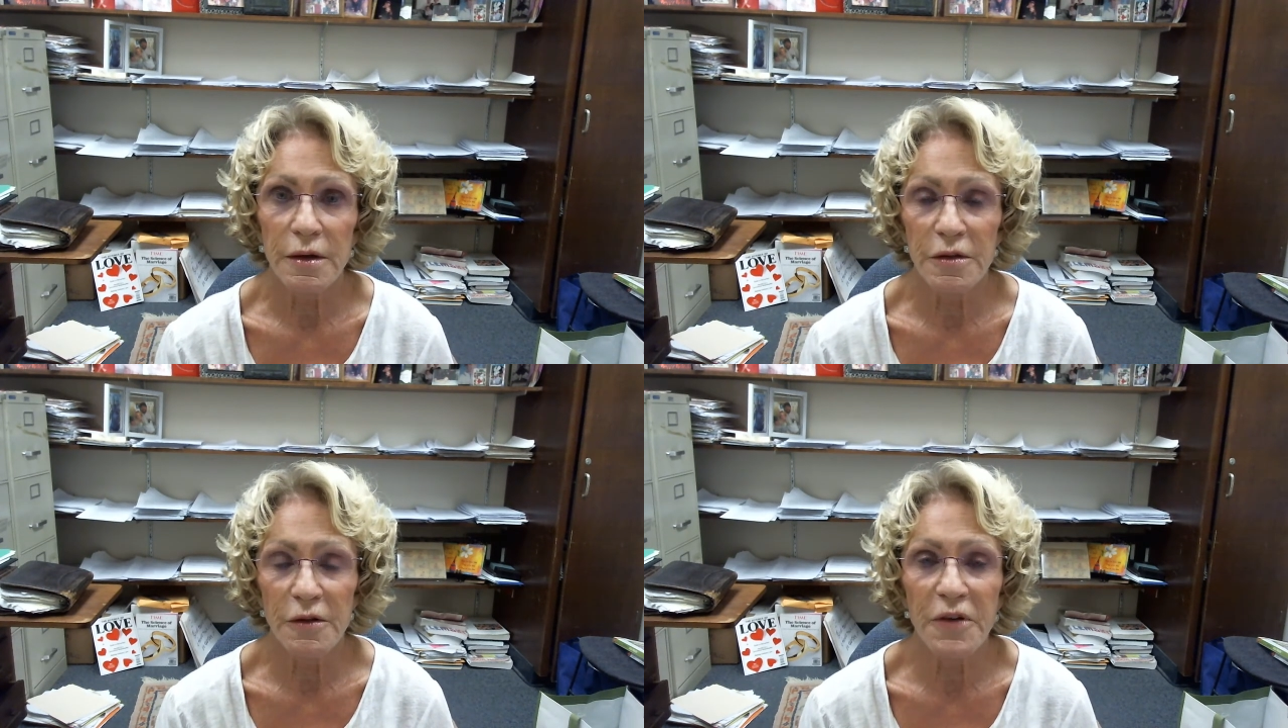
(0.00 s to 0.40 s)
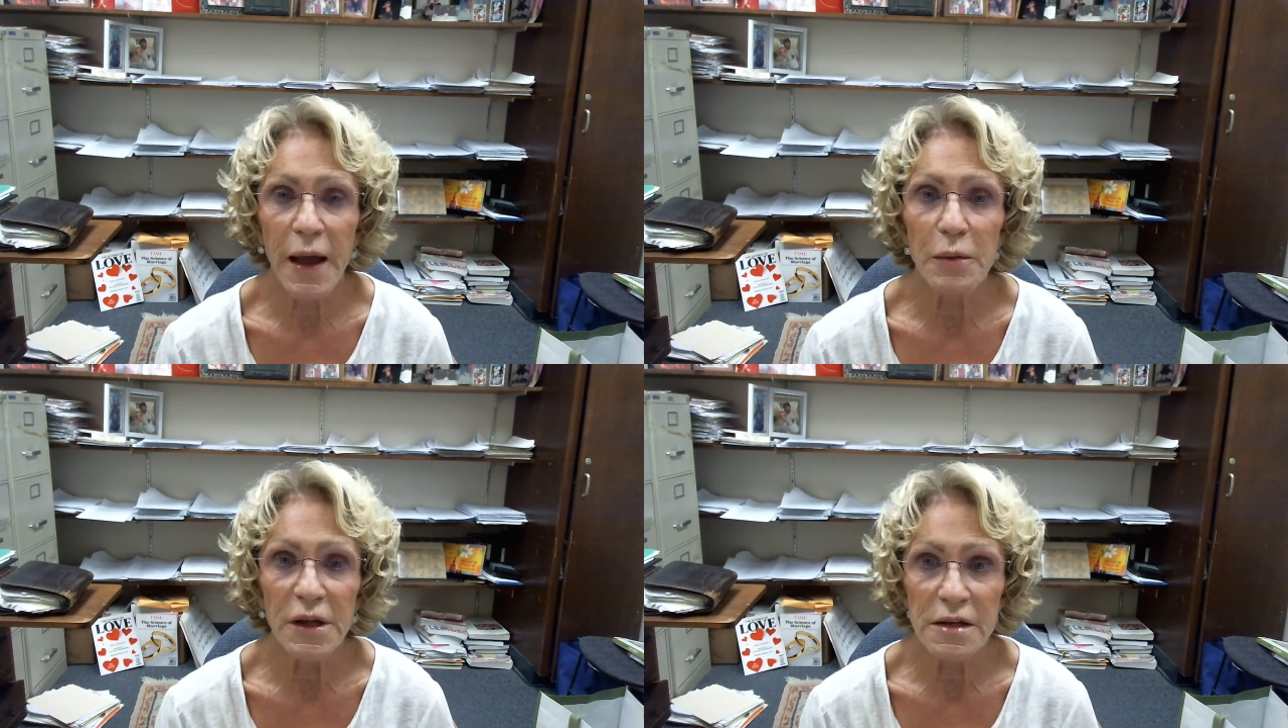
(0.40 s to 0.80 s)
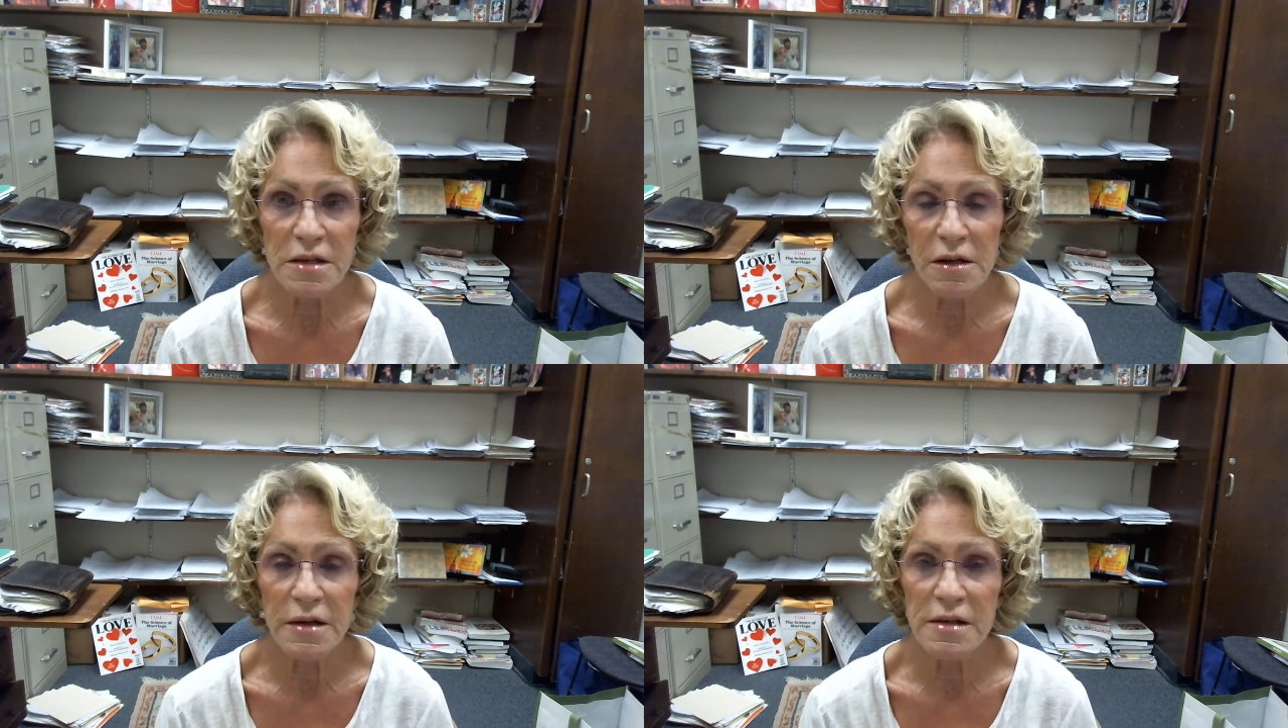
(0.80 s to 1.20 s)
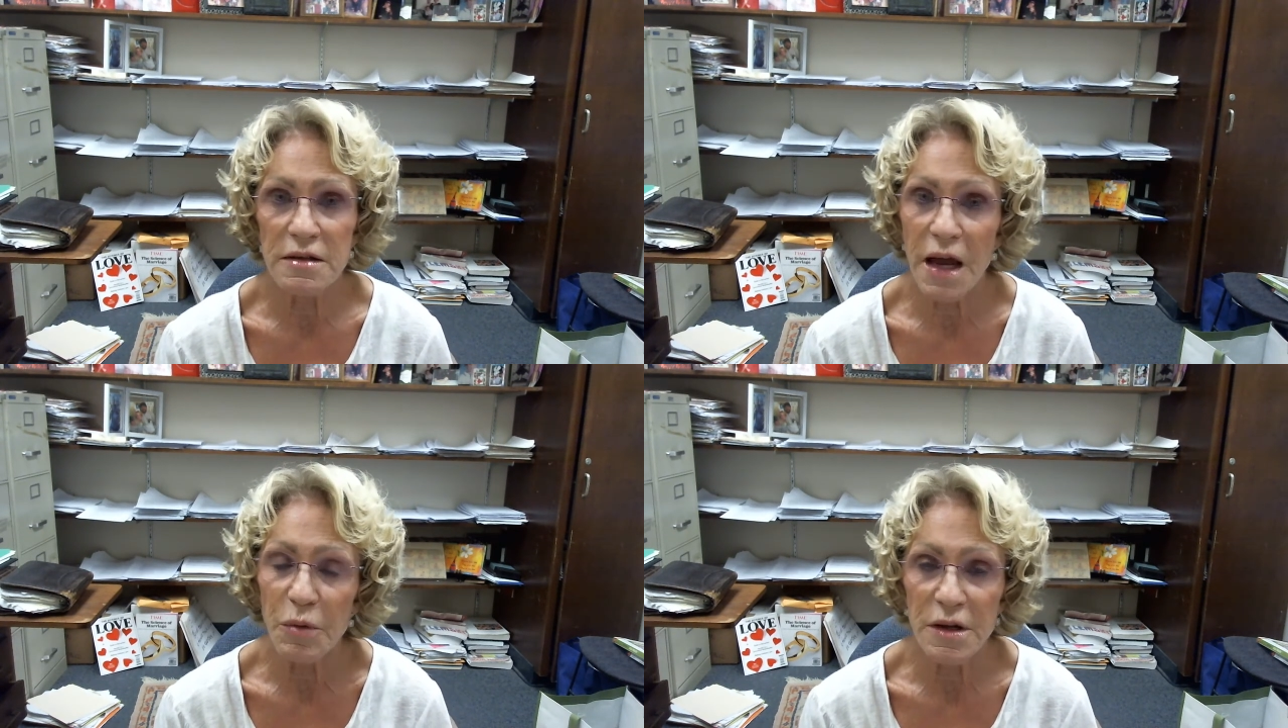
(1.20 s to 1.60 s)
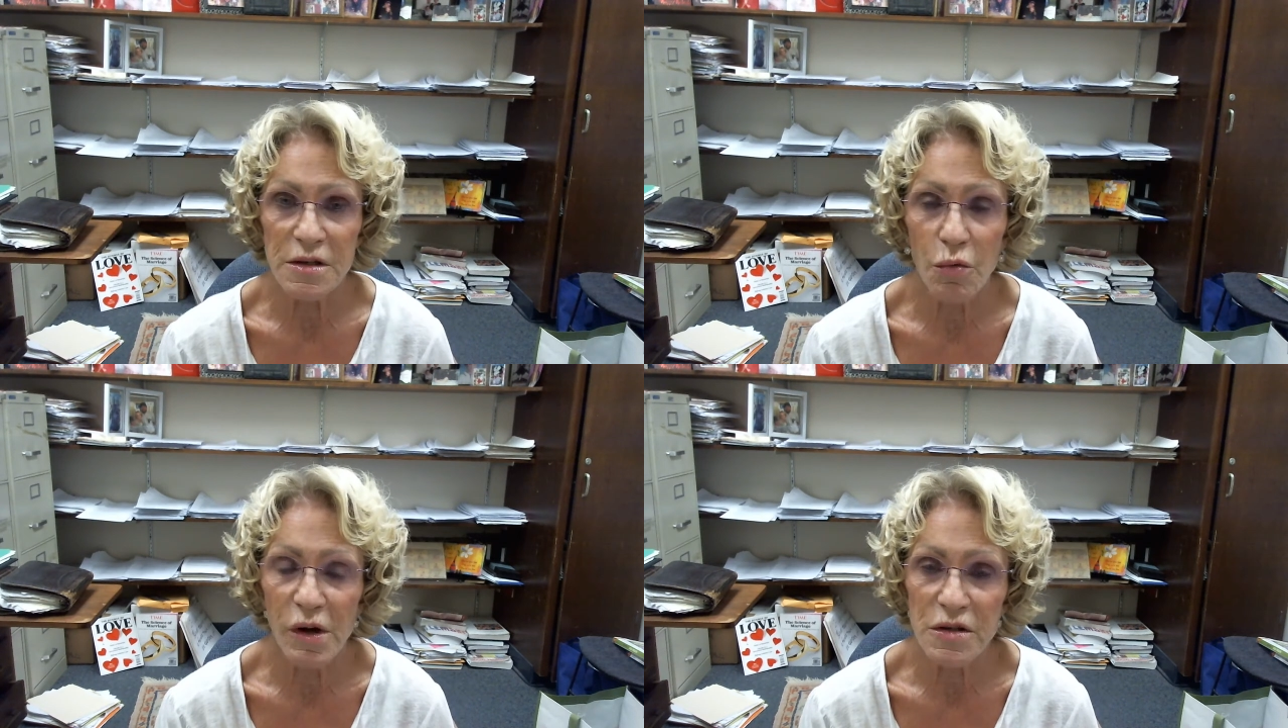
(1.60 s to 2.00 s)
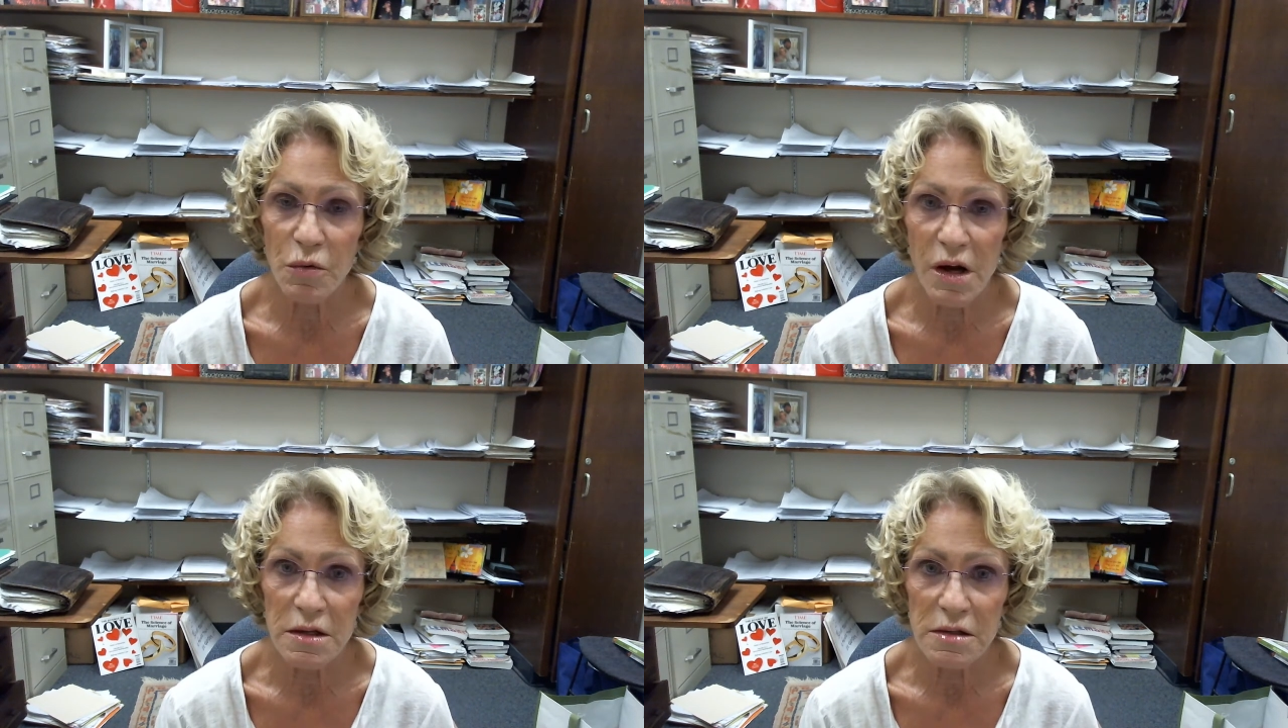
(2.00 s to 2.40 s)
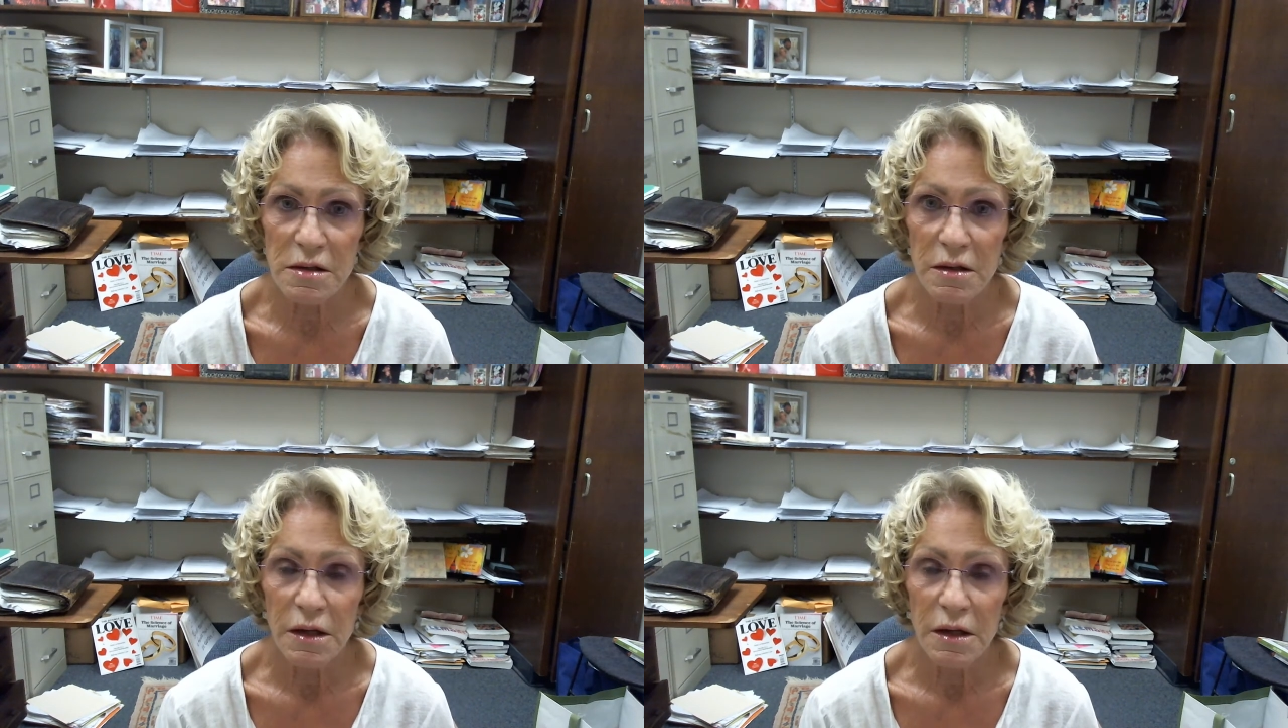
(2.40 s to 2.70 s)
the family is not as stable as it once was.